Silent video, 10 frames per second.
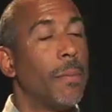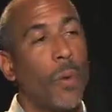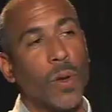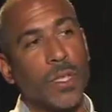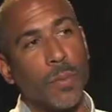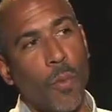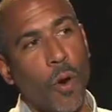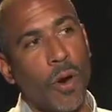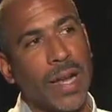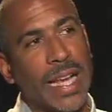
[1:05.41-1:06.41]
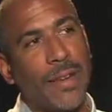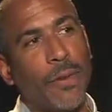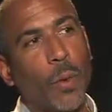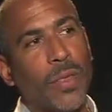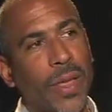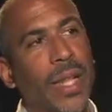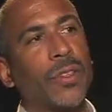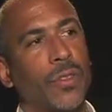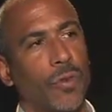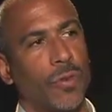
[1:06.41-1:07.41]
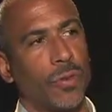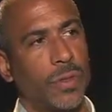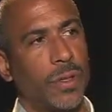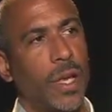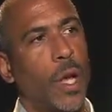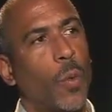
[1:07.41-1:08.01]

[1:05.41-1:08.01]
But what's more, even within schools,